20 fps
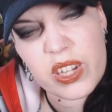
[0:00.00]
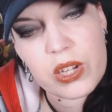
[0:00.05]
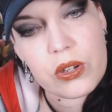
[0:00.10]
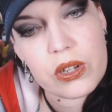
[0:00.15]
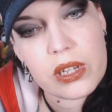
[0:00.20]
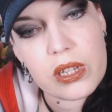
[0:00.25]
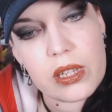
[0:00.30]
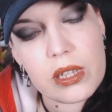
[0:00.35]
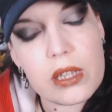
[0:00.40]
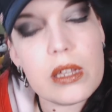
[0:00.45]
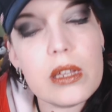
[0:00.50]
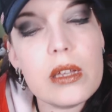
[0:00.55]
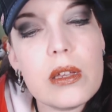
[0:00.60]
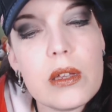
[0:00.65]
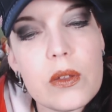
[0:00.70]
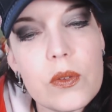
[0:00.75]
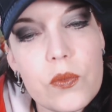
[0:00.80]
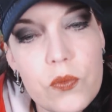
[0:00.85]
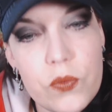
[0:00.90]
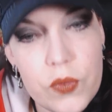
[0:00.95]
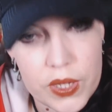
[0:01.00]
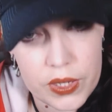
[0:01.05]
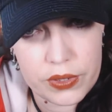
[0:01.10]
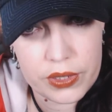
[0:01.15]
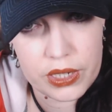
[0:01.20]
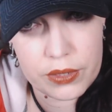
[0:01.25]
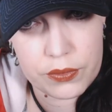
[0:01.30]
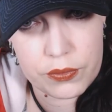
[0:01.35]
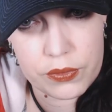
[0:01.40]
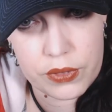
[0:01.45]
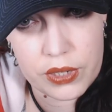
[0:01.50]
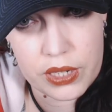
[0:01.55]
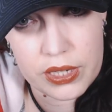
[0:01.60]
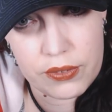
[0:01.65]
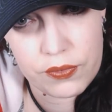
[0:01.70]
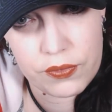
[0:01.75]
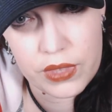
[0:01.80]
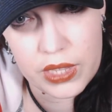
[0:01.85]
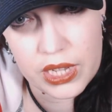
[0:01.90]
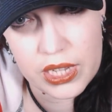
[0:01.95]
very, very
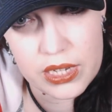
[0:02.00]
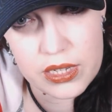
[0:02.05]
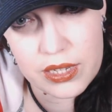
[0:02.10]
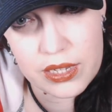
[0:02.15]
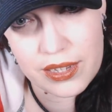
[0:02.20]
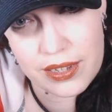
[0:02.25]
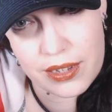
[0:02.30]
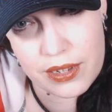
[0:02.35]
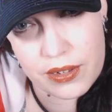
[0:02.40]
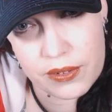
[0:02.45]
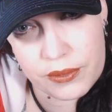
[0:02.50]
afraid of that.